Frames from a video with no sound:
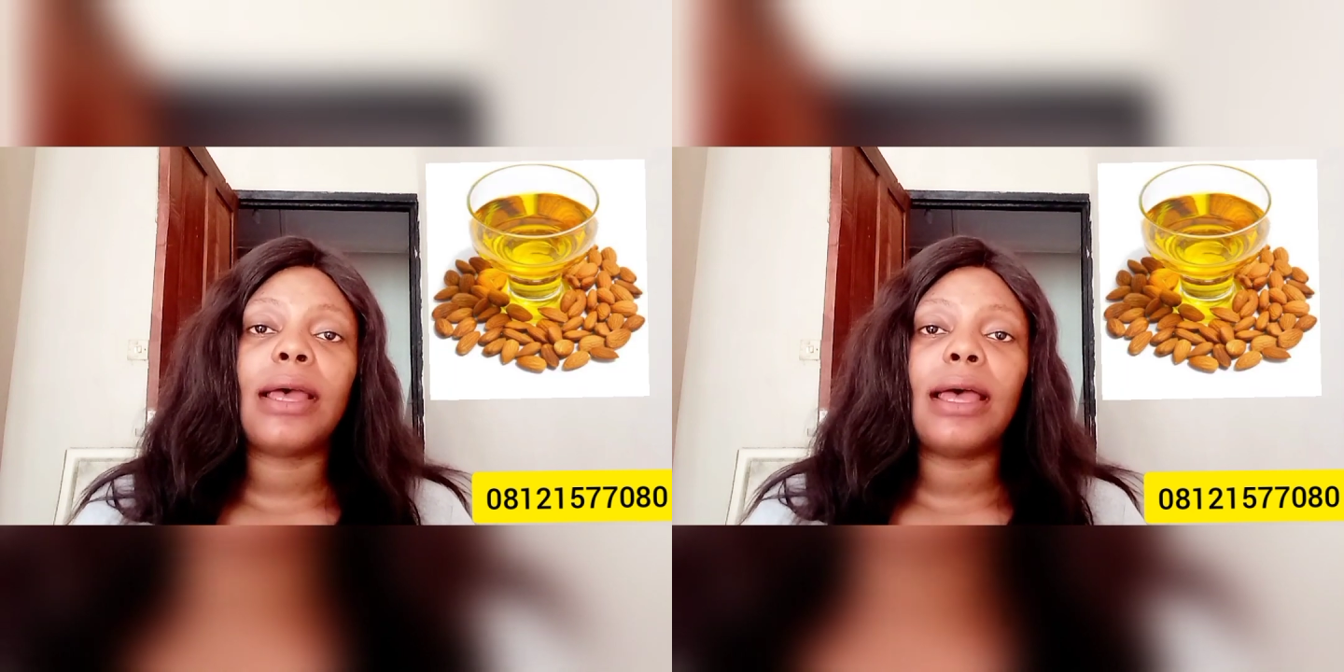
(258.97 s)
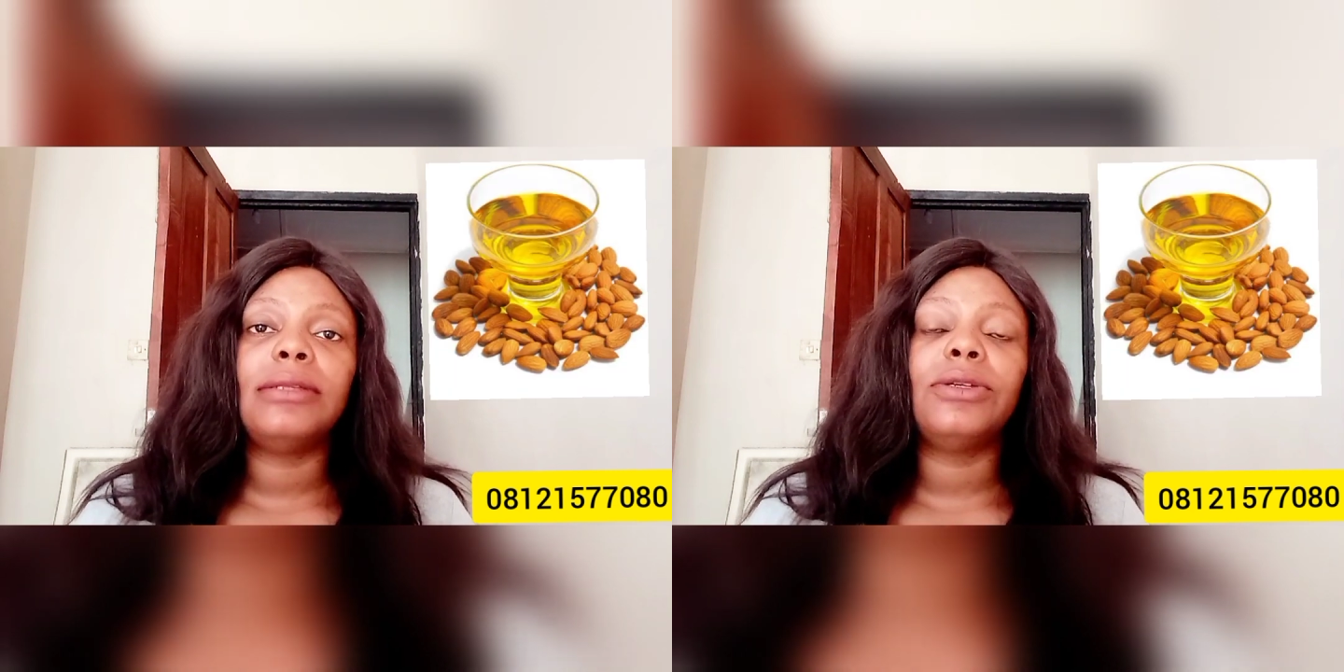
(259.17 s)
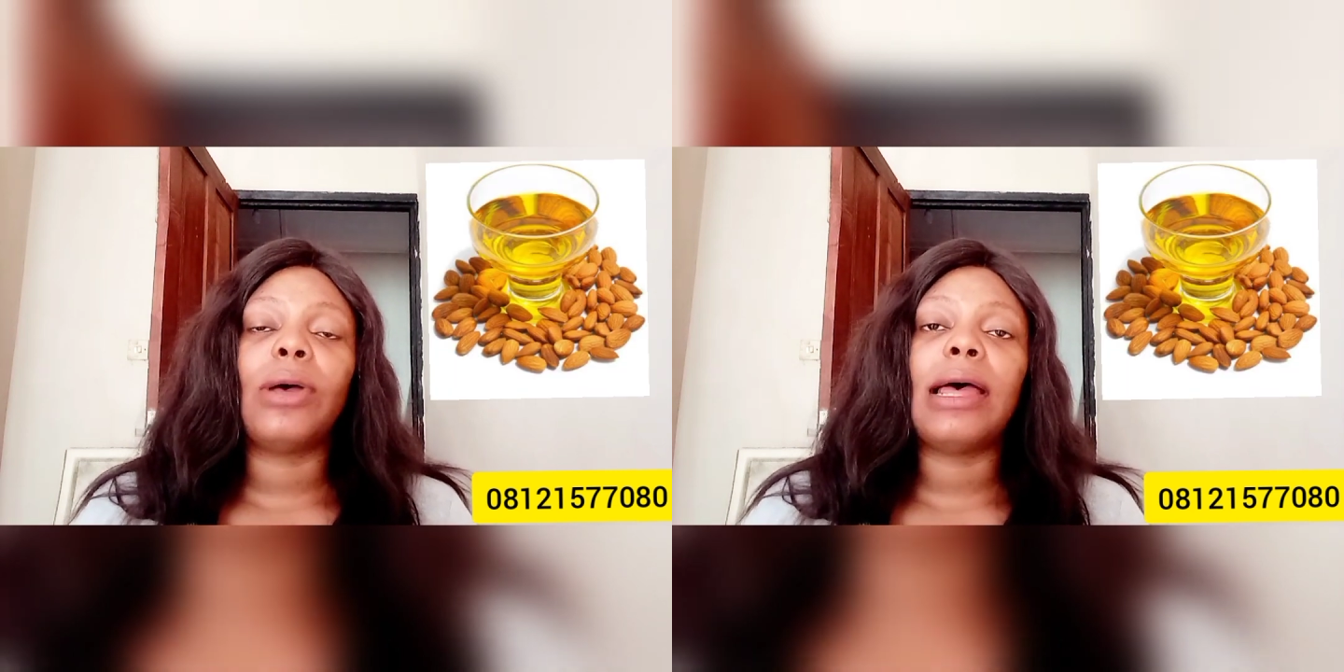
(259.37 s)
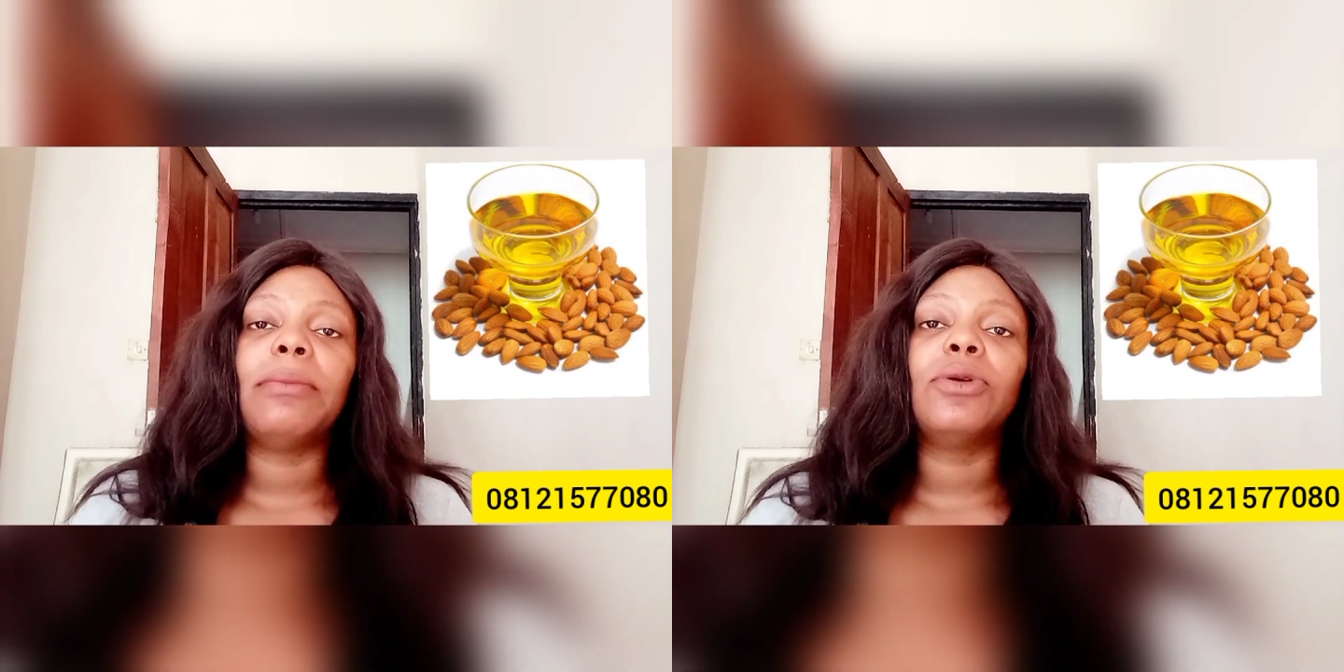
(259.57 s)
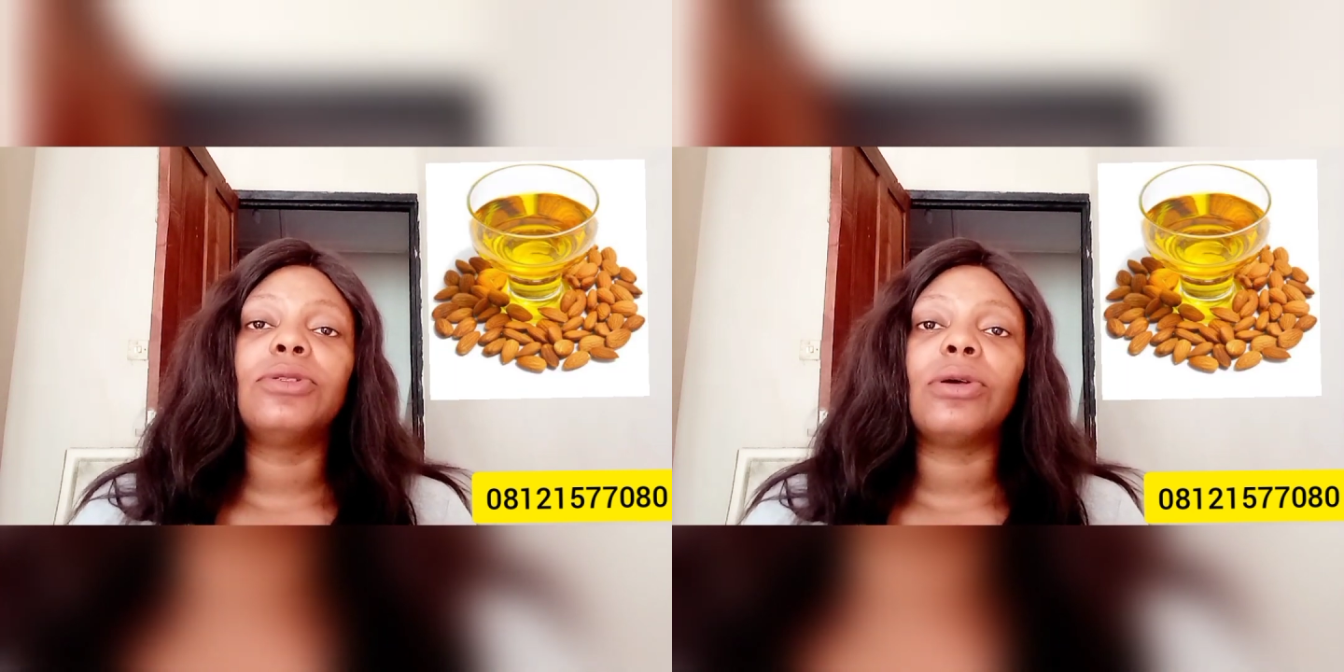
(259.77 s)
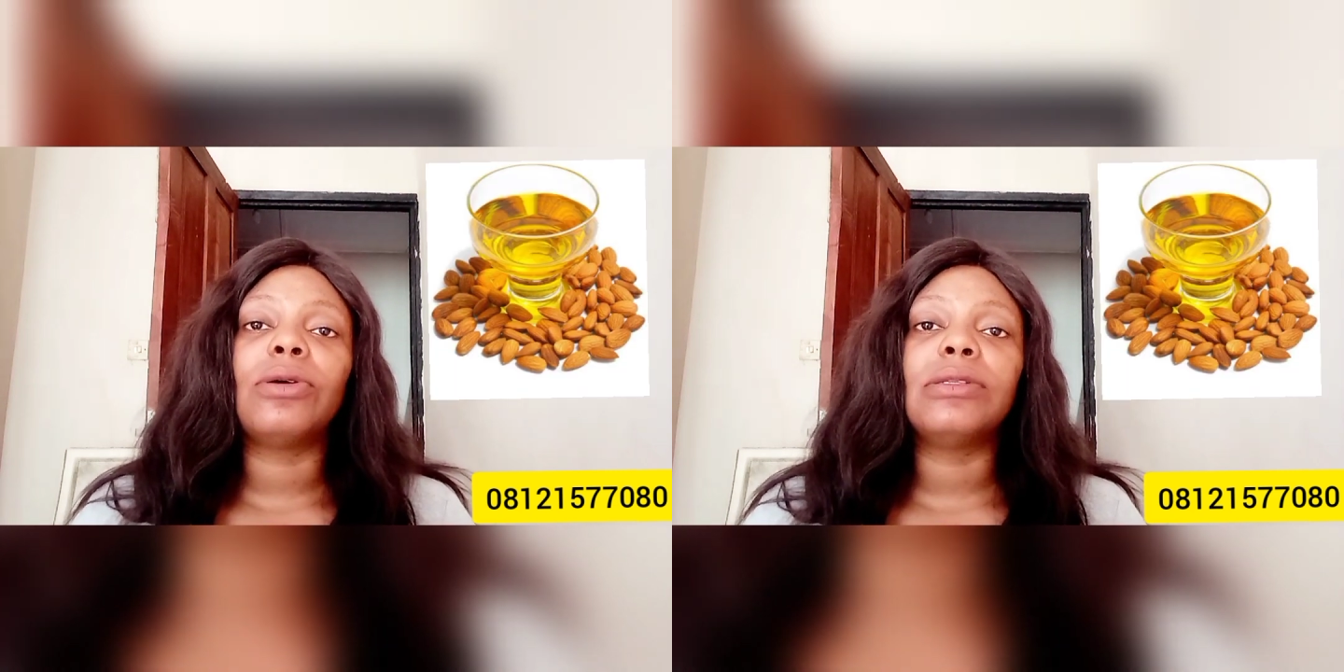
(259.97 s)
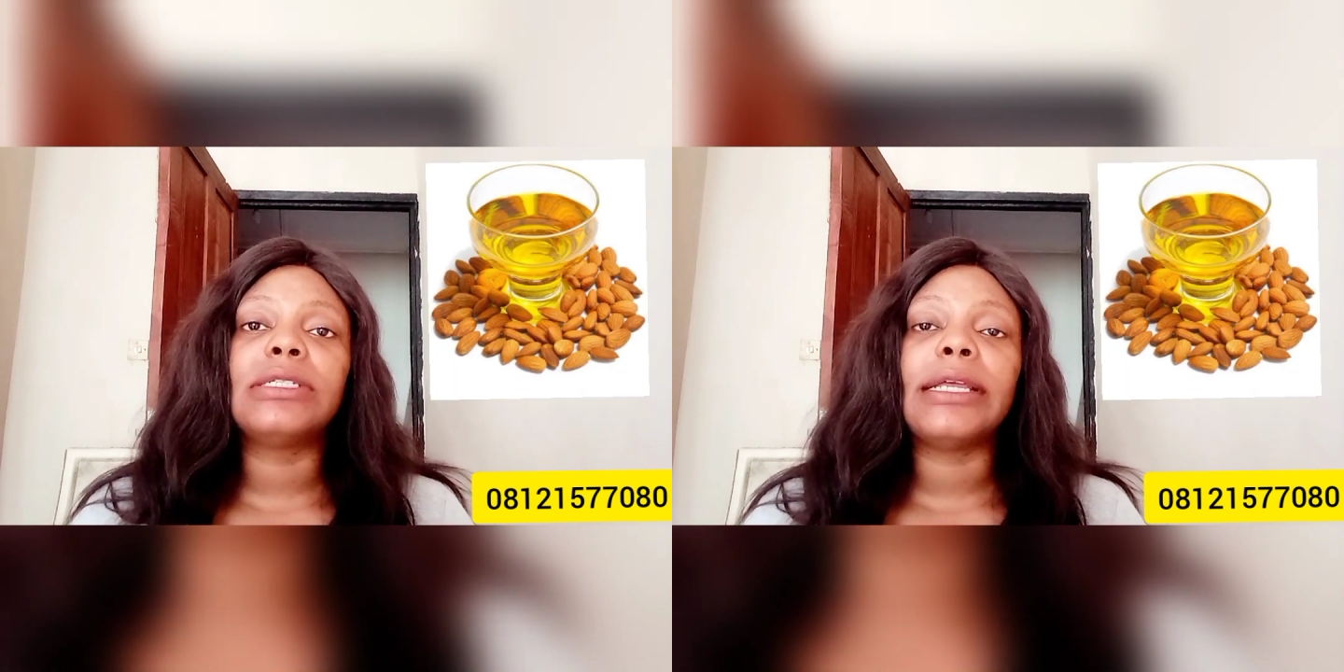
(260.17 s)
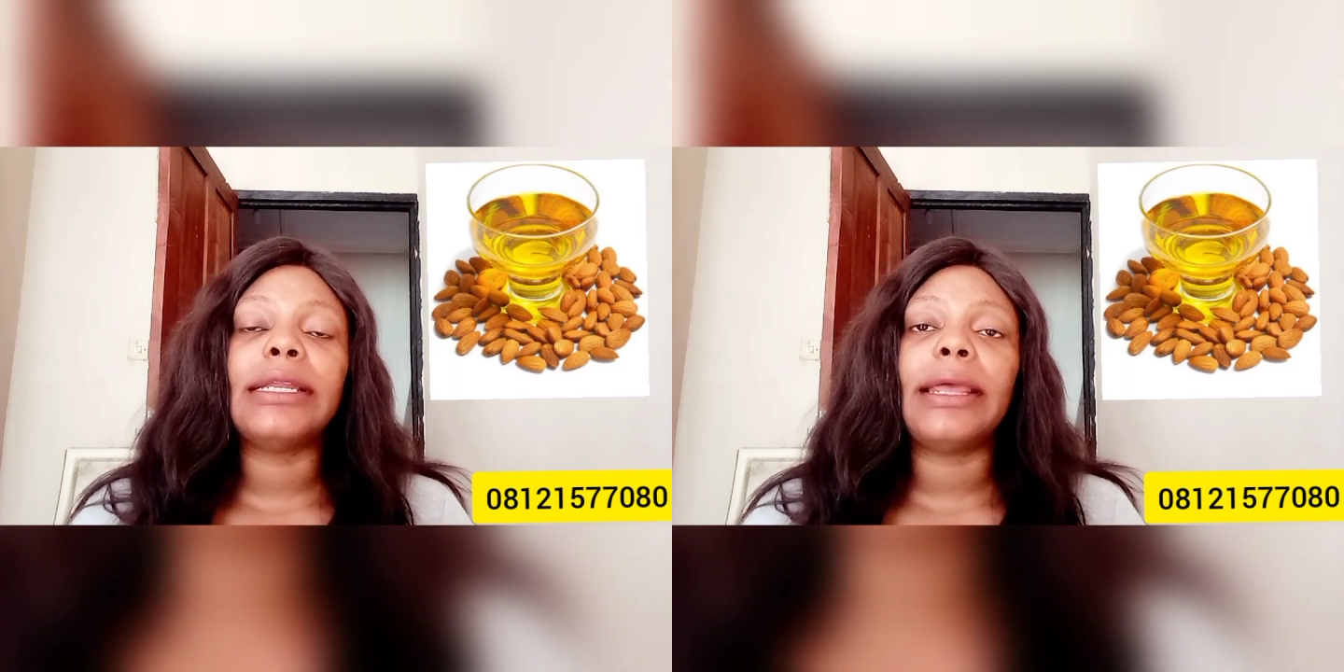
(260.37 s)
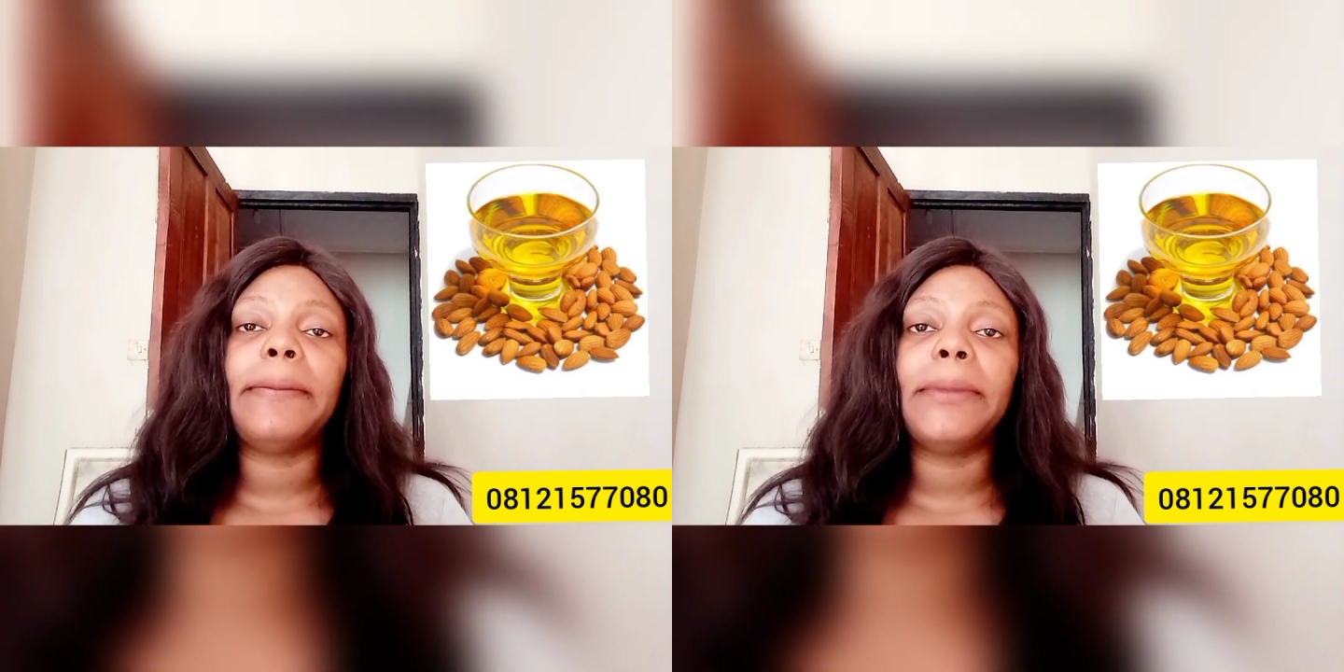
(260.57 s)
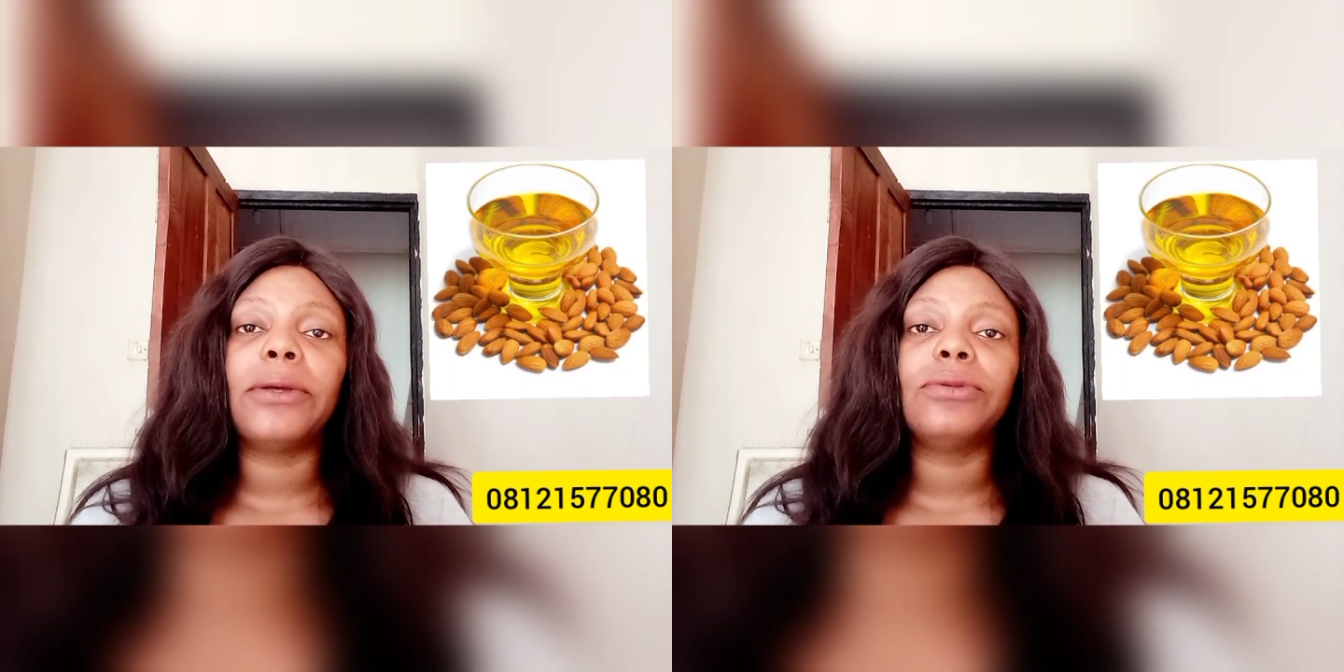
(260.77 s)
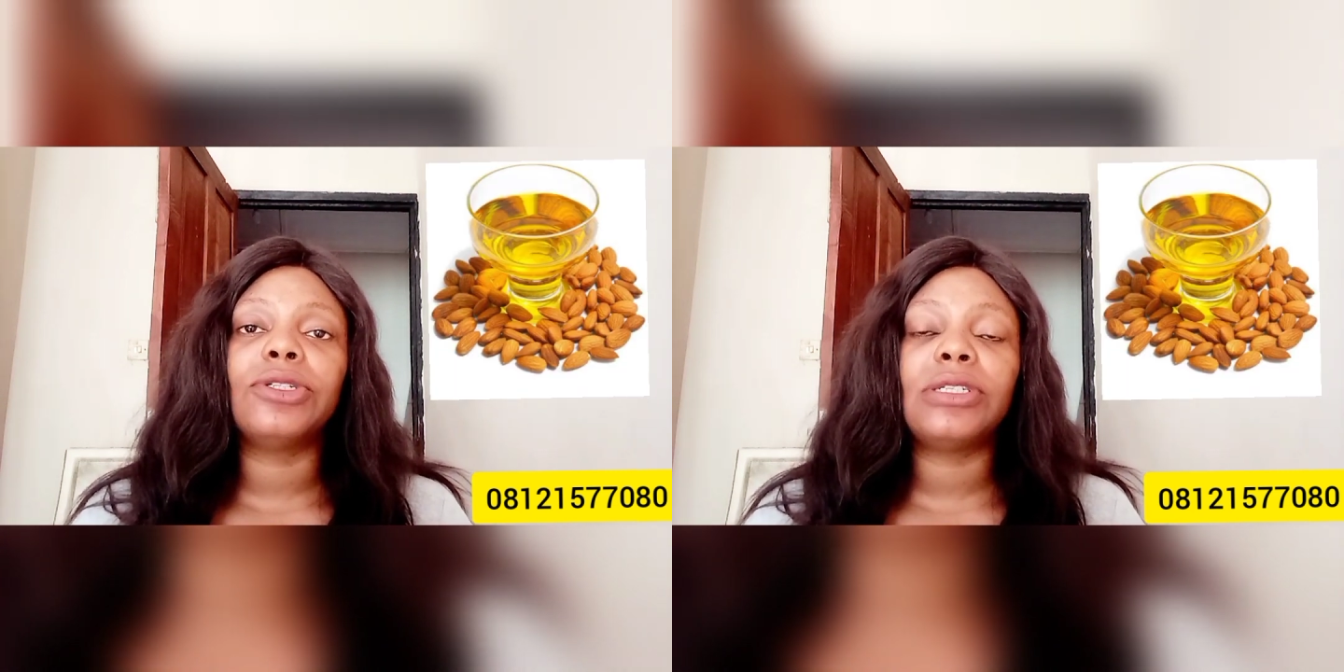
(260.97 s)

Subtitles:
Add your almond oil, 10 ml,